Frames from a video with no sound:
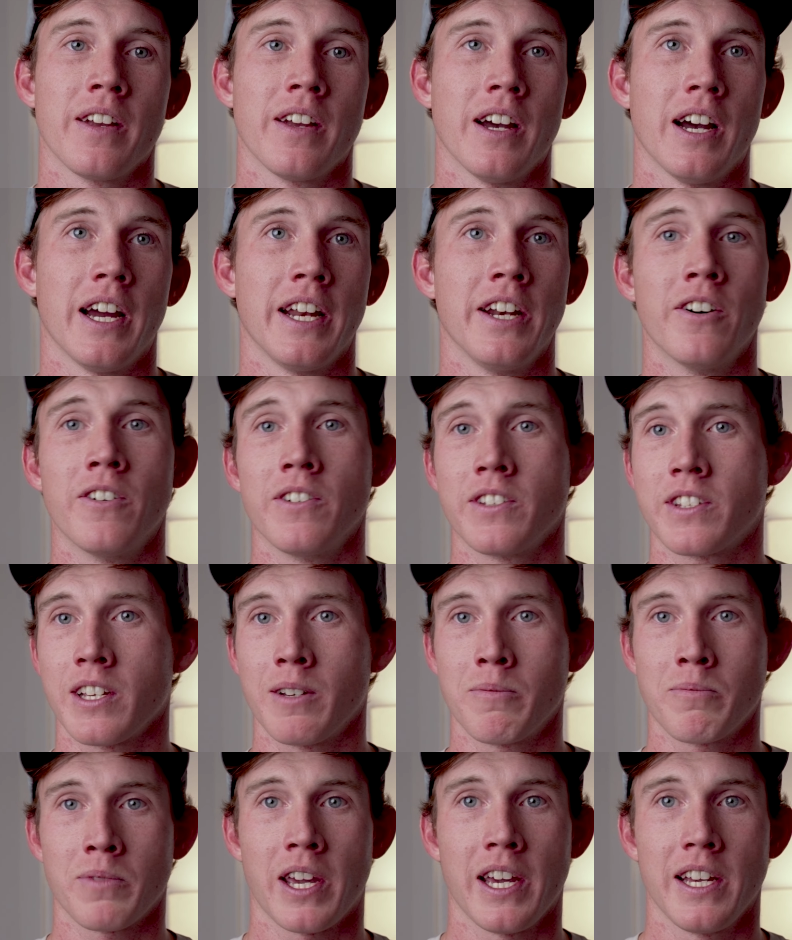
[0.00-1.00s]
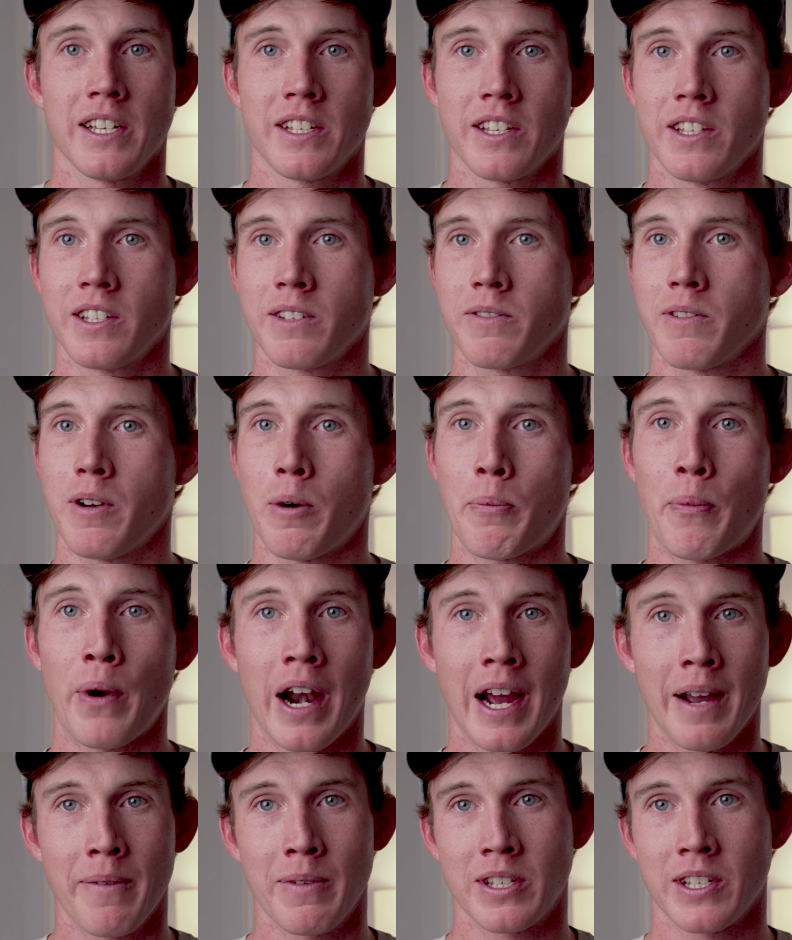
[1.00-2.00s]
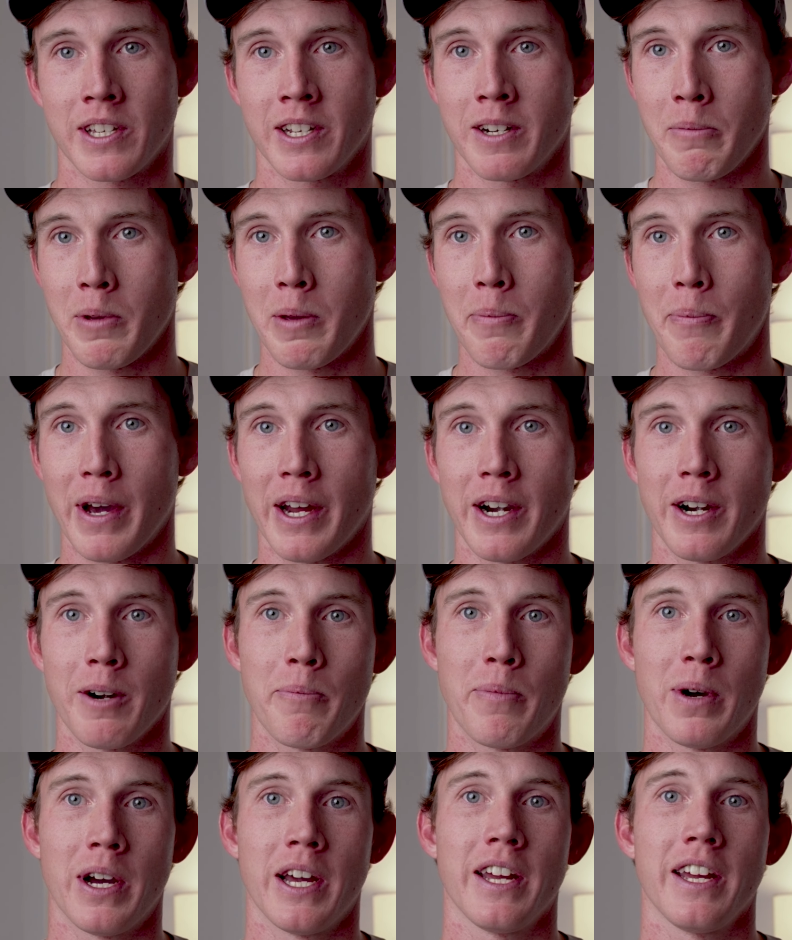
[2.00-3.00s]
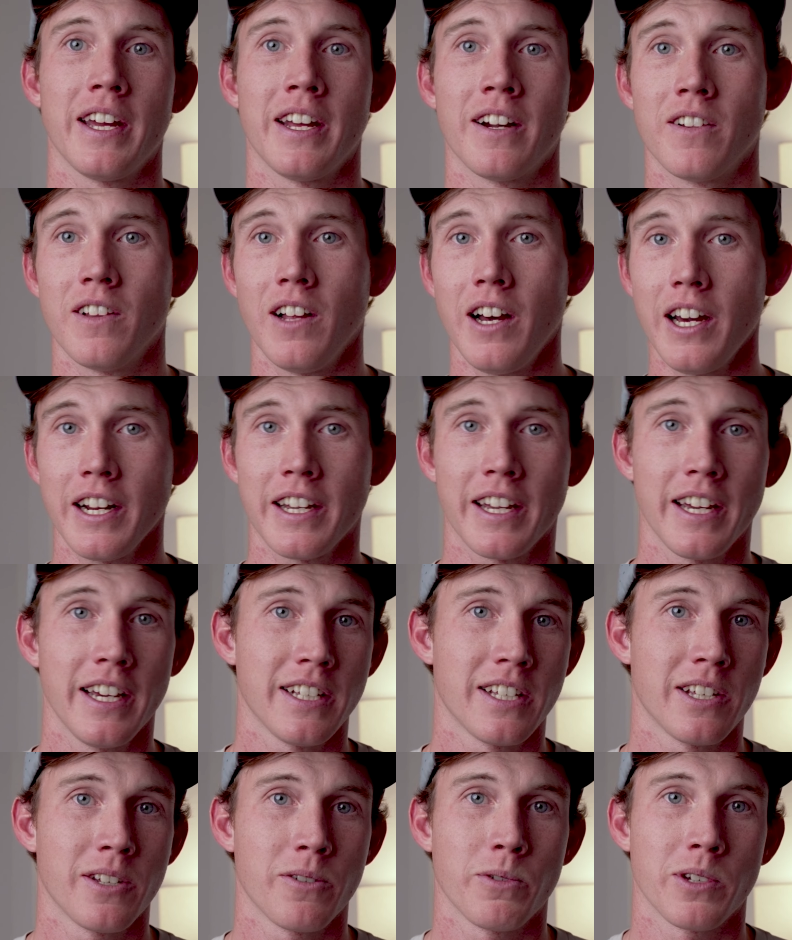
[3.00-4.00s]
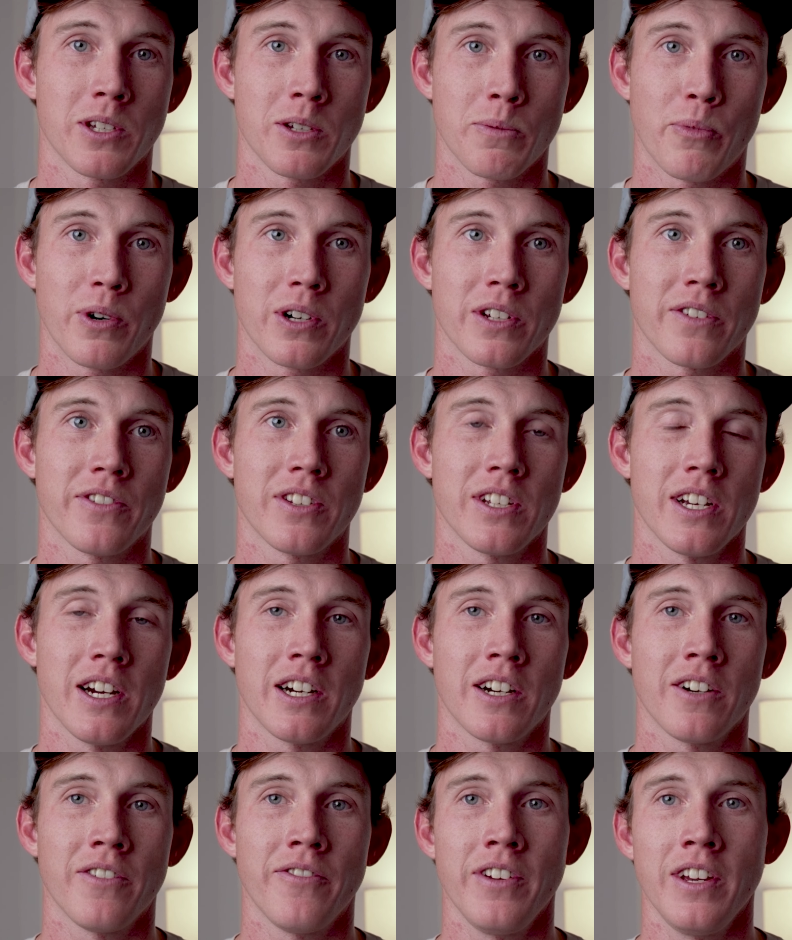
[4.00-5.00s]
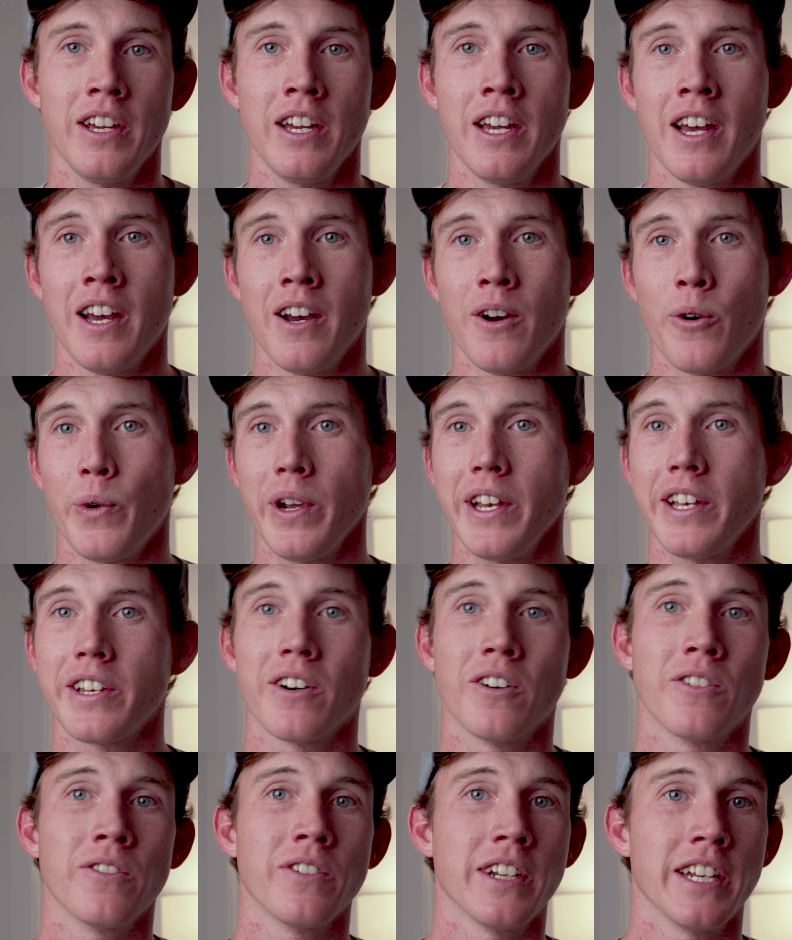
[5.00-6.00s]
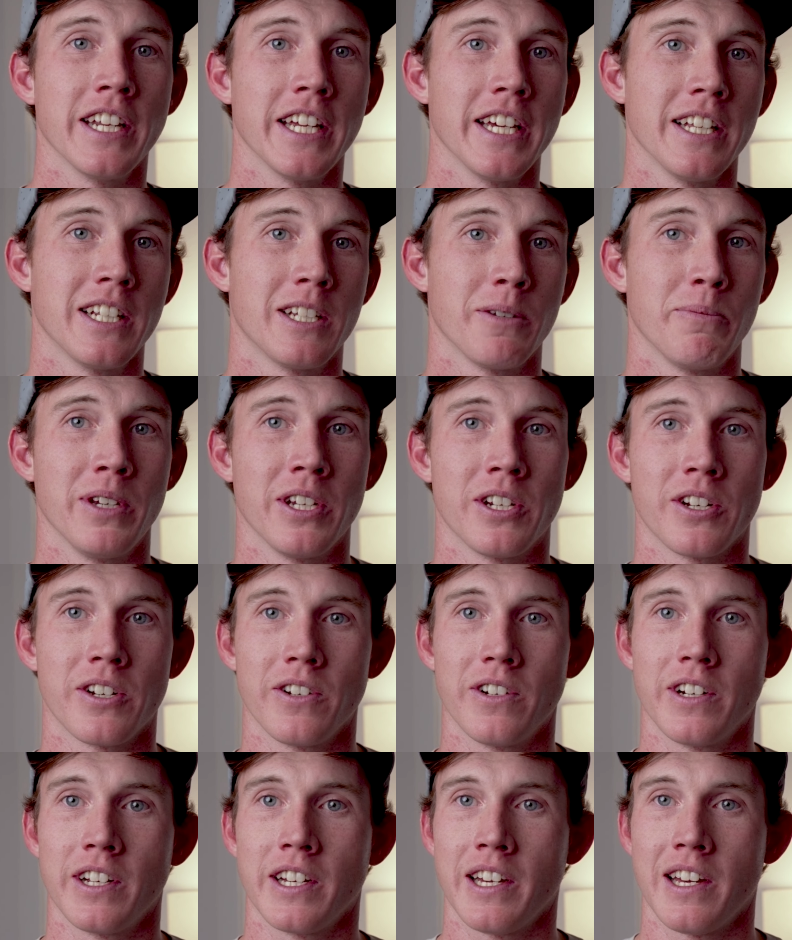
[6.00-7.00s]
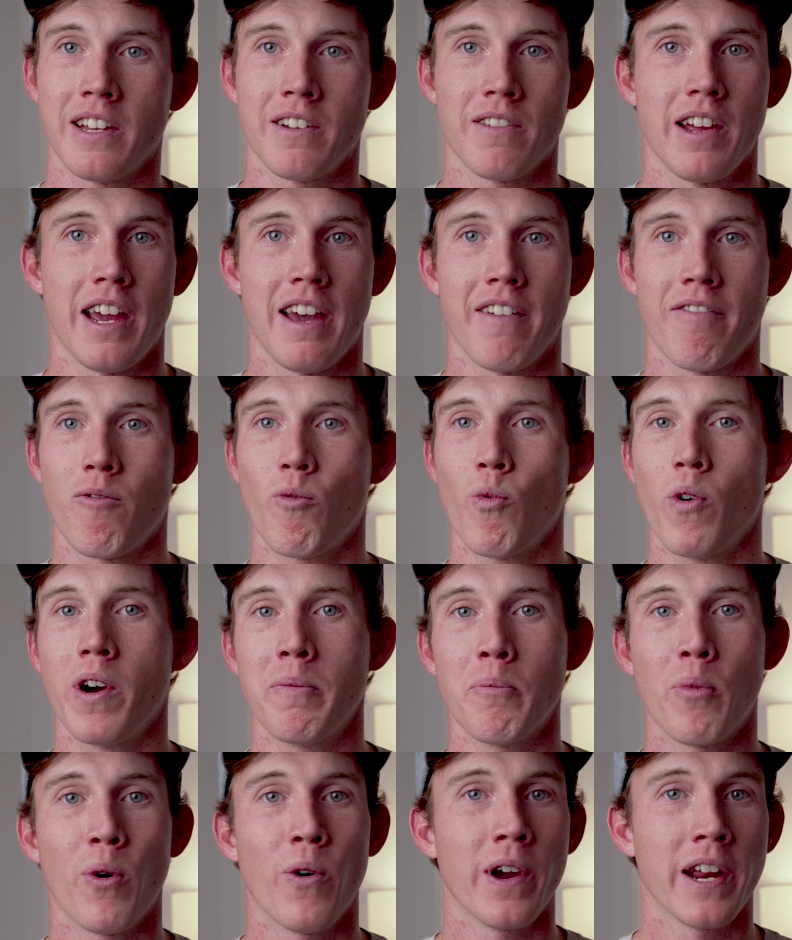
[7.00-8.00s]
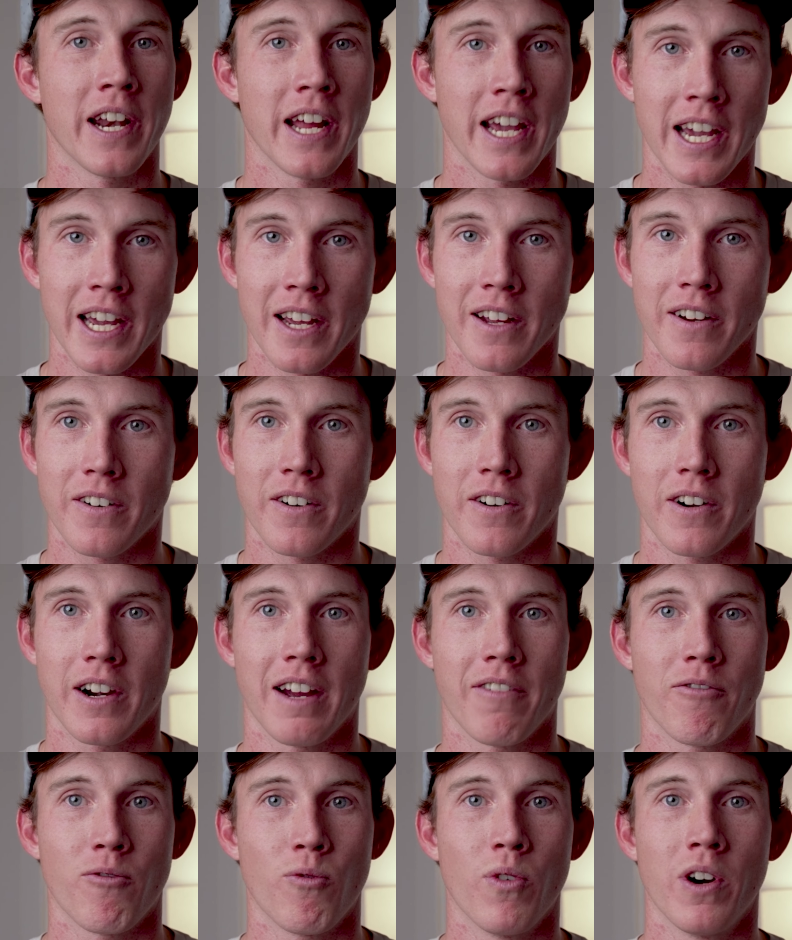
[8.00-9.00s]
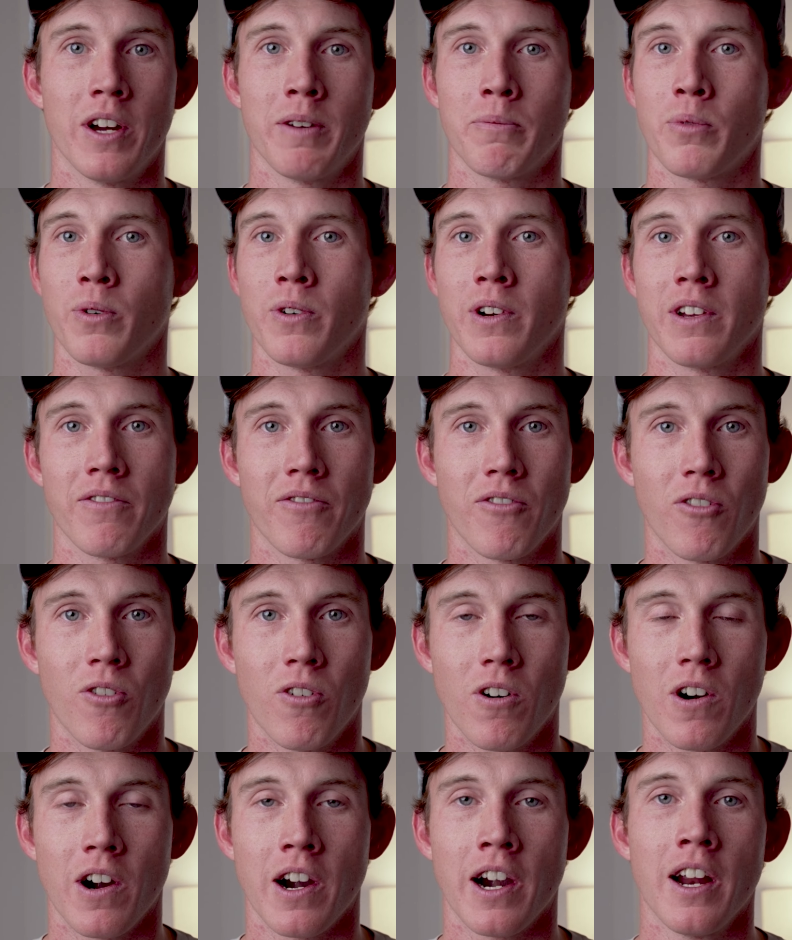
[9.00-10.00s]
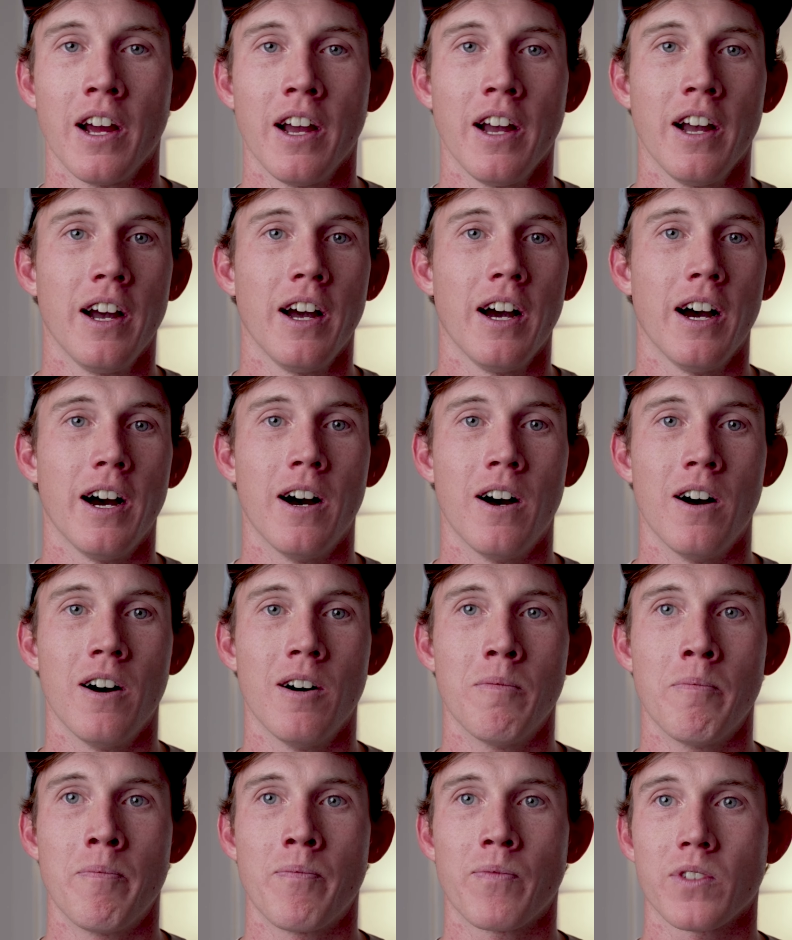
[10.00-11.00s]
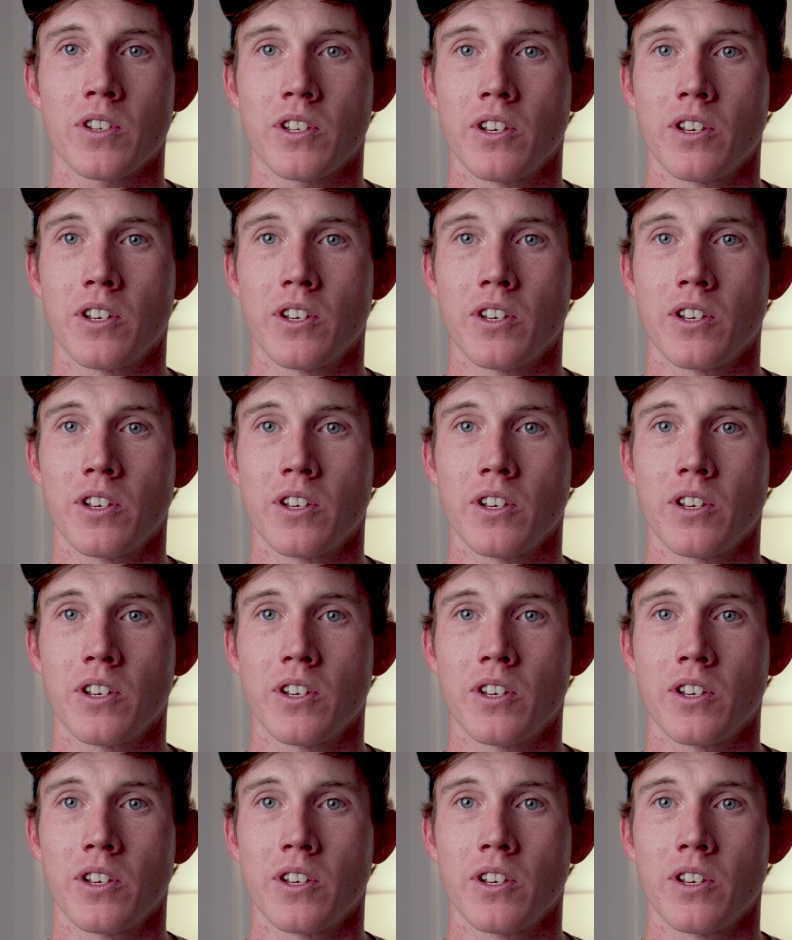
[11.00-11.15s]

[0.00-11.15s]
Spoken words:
I know in some cases a prime is going to be better, but in a lot of cases with sports photography, we don't need to be shooting at f1.8 or f1.4.